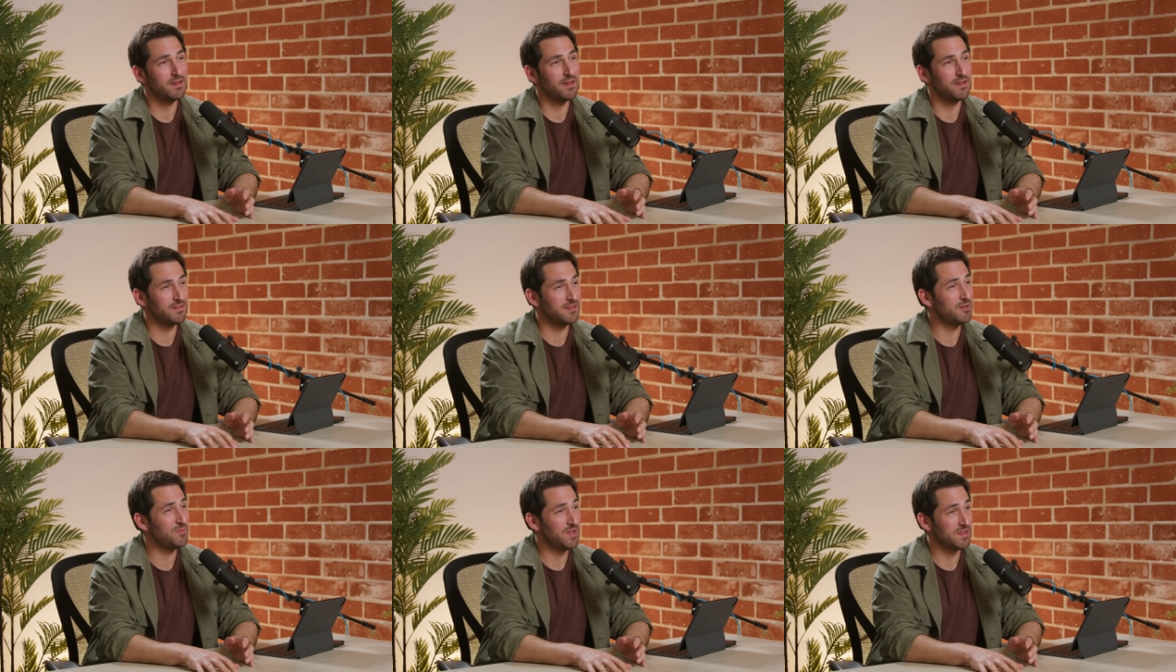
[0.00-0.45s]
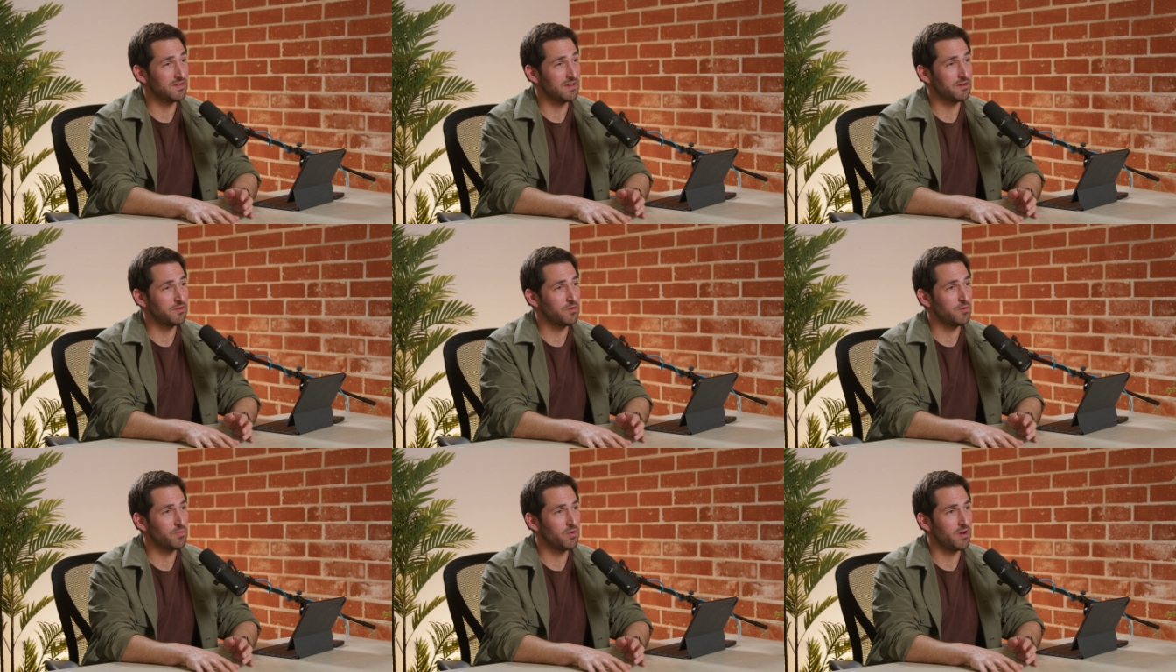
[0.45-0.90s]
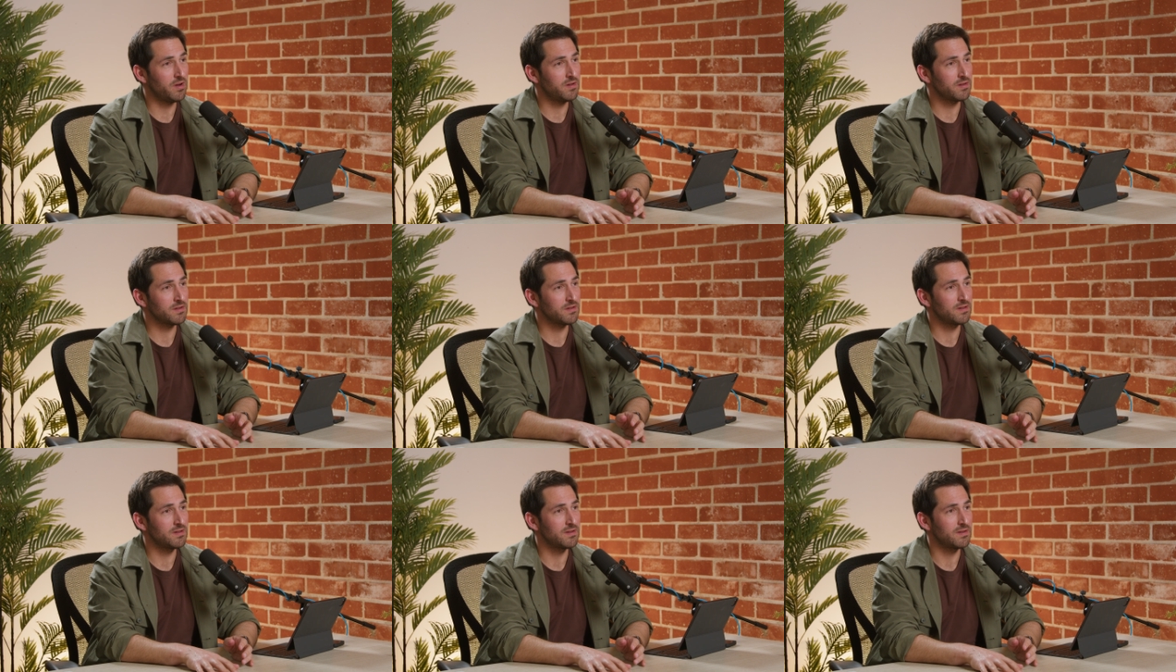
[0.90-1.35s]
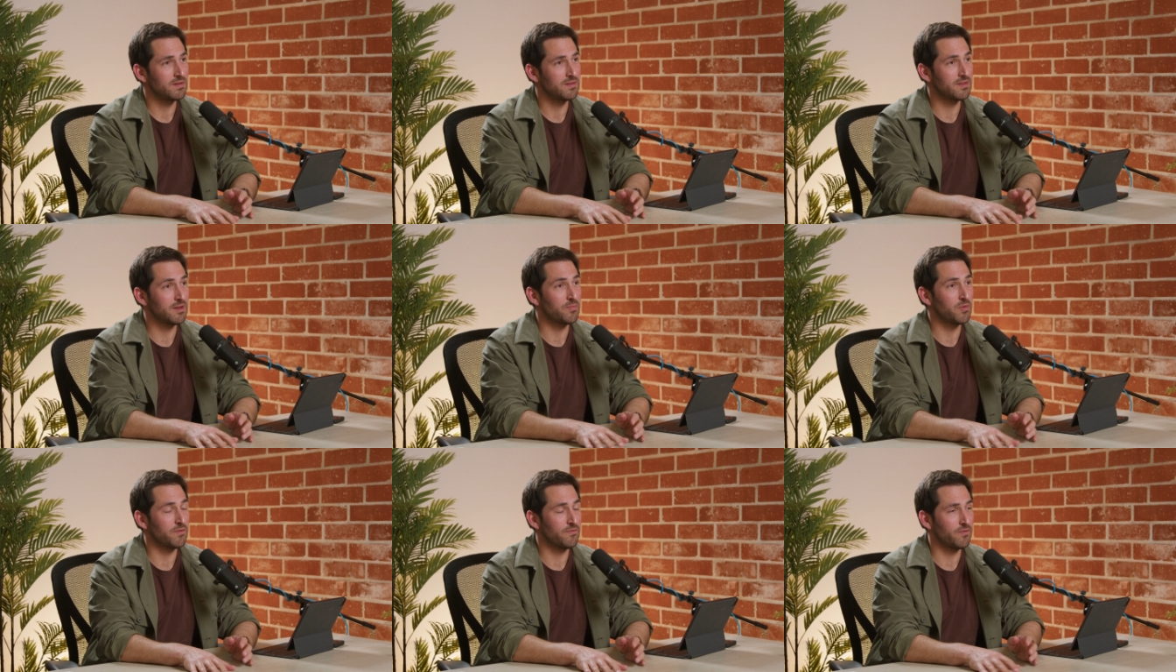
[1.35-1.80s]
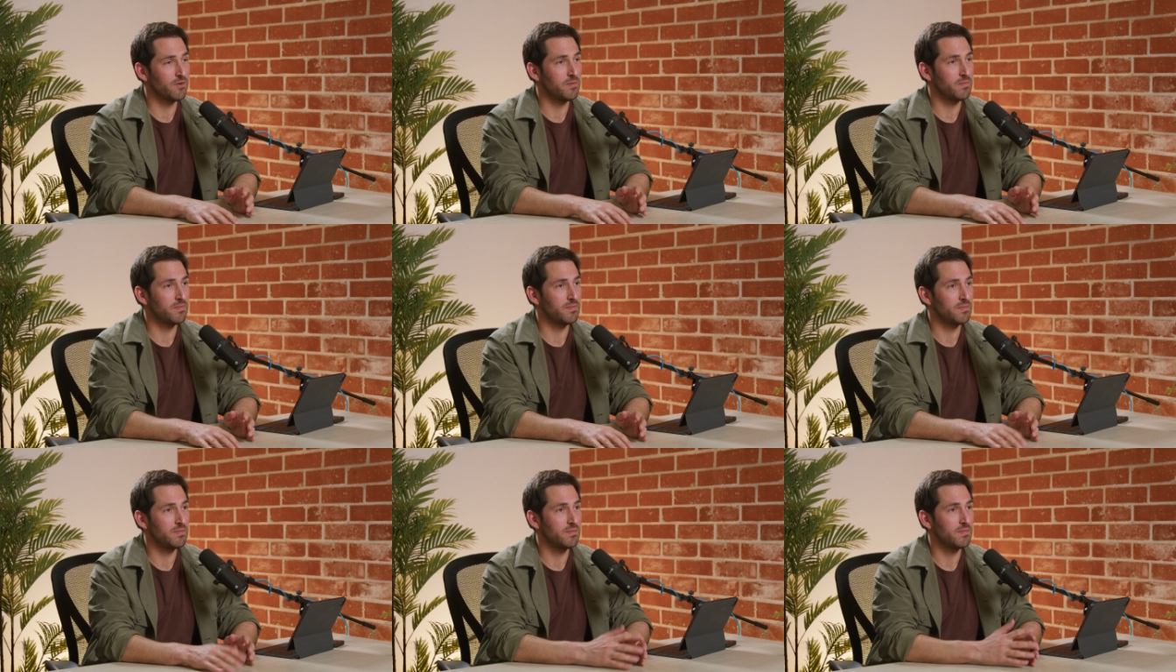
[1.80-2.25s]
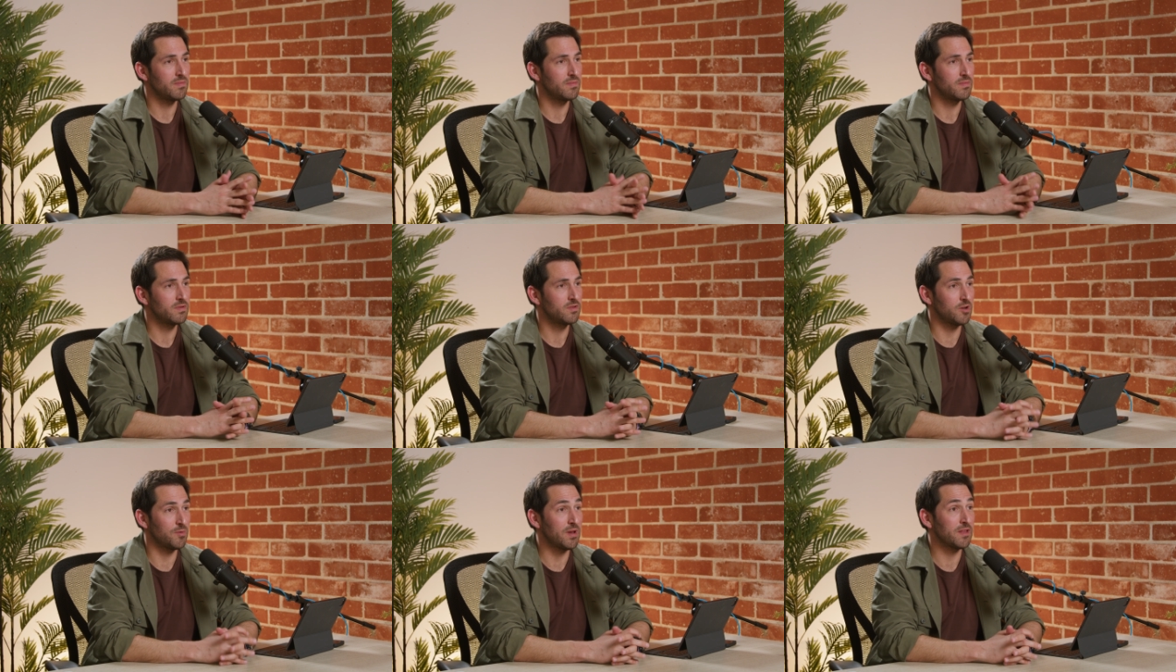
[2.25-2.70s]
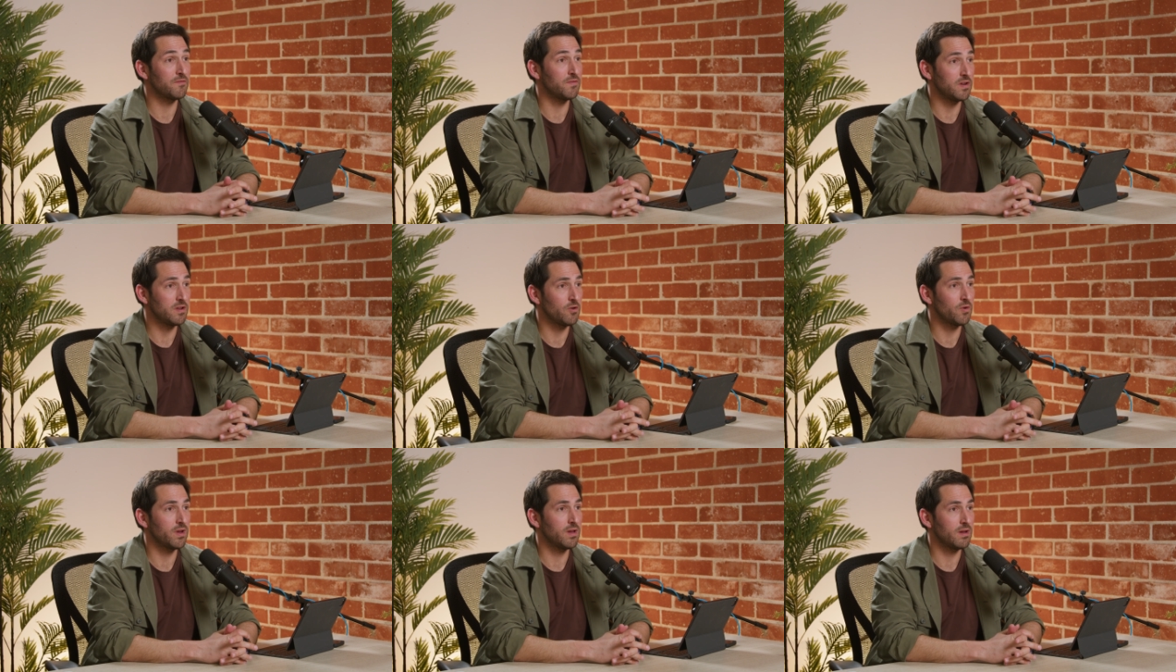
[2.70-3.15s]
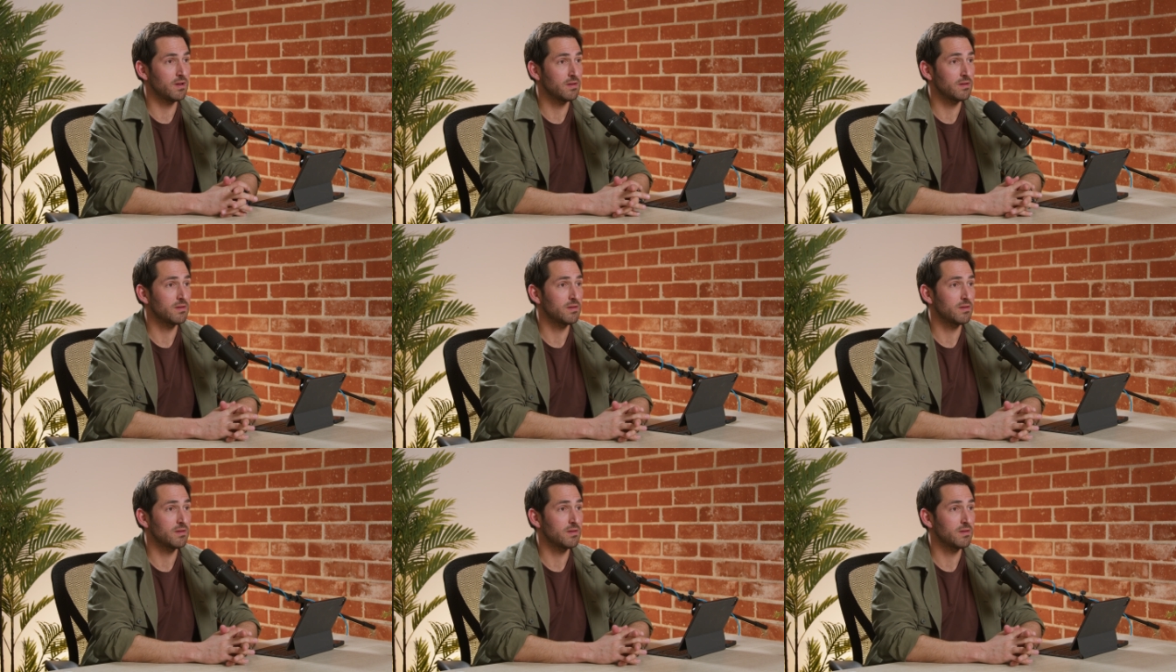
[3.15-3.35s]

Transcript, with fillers: It's going to be a standalone product separate from yes, Topaz Video AI?